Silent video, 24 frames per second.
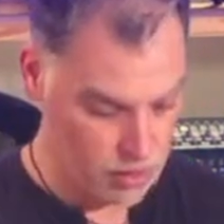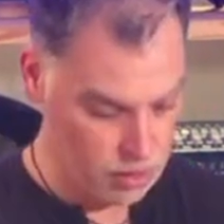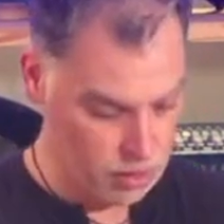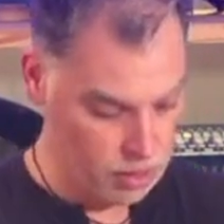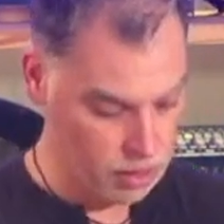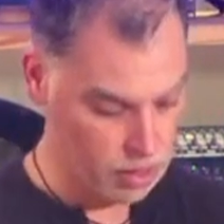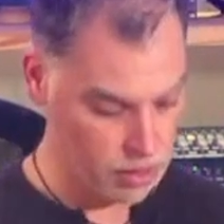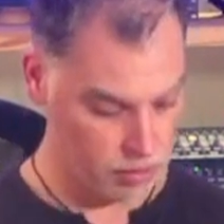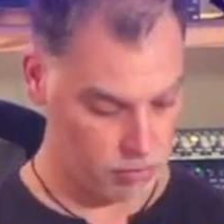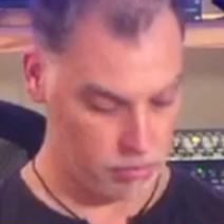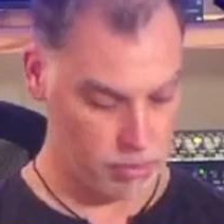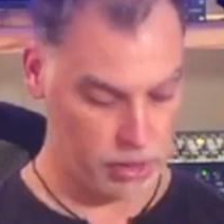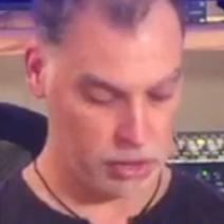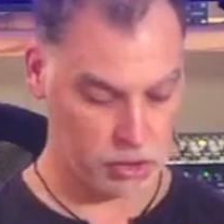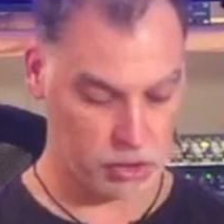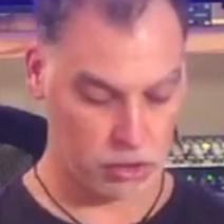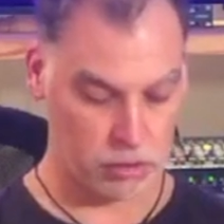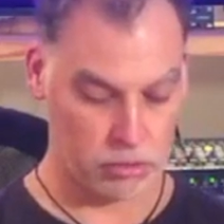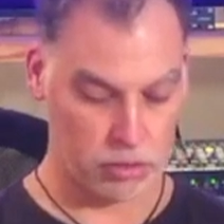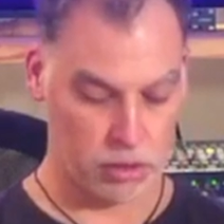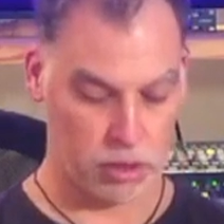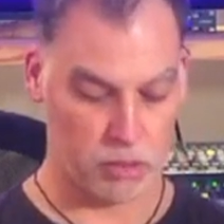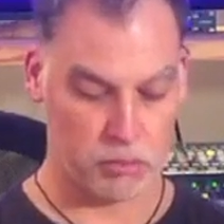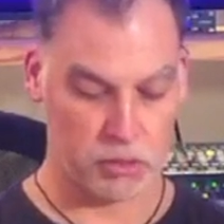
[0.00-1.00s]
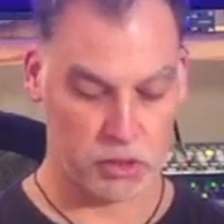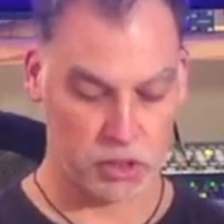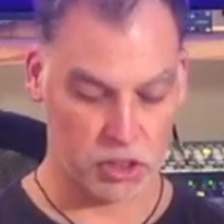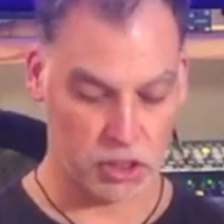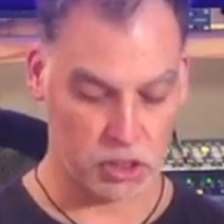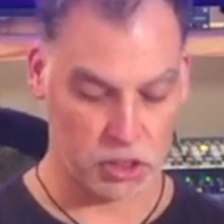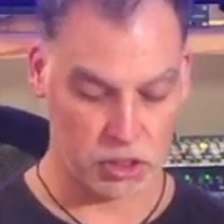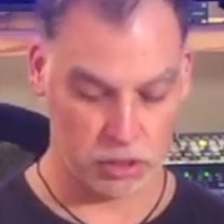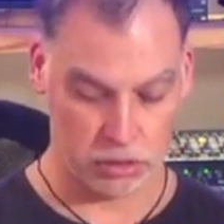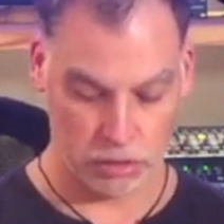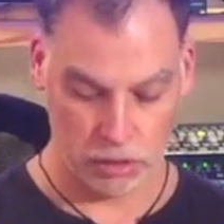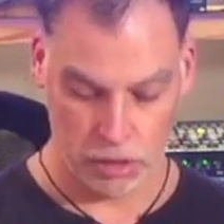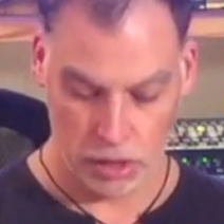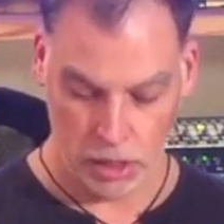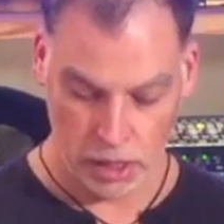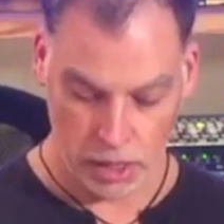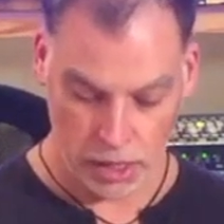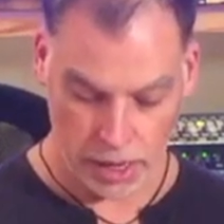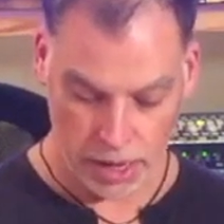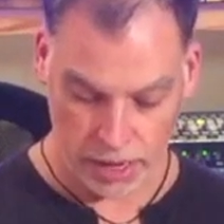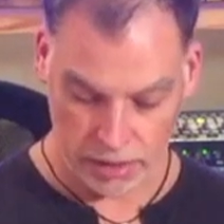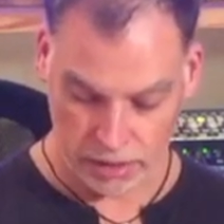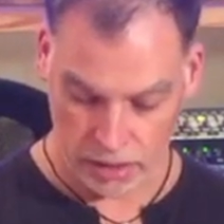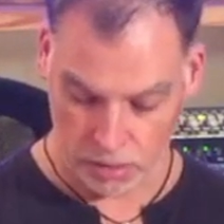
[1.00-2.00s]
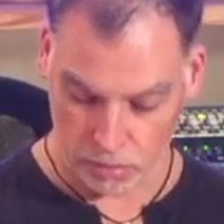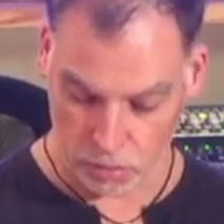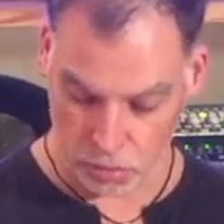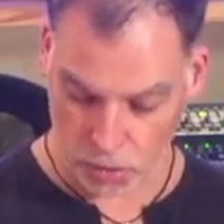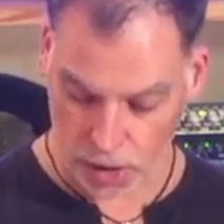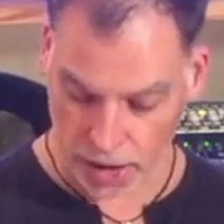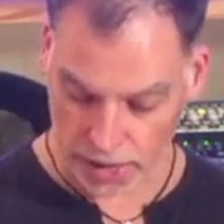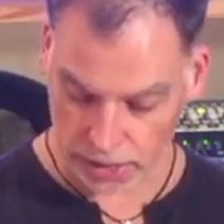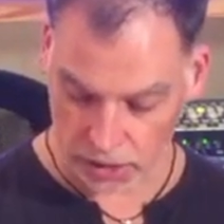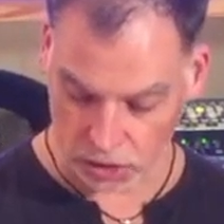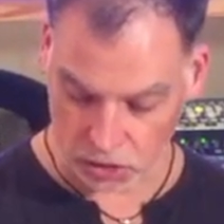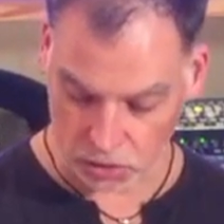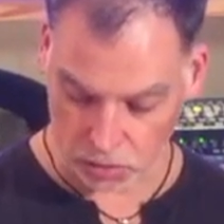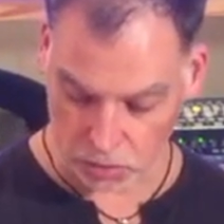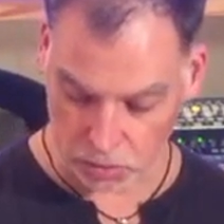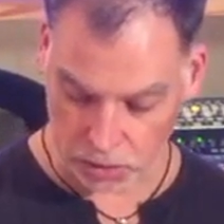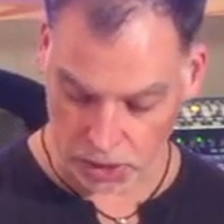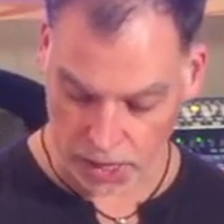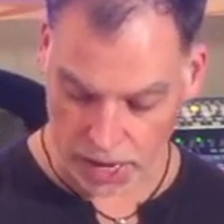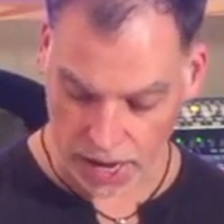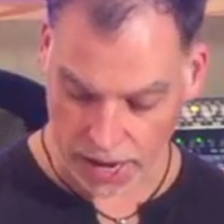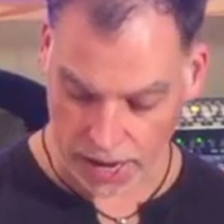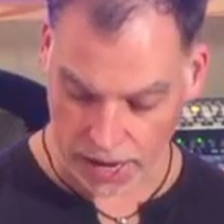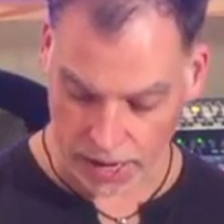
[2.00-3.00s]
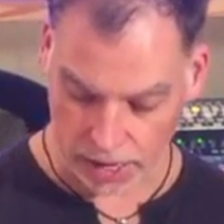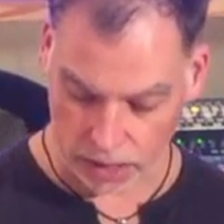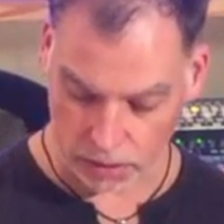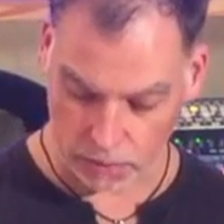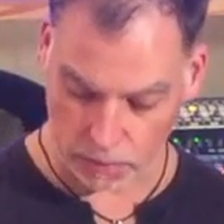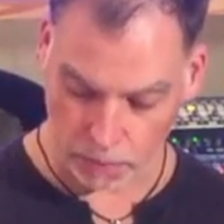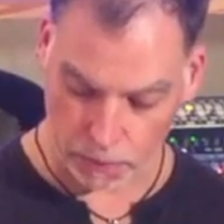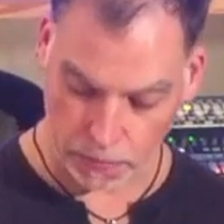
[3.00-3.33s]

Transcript: And make sure we're in a position. And then practice playing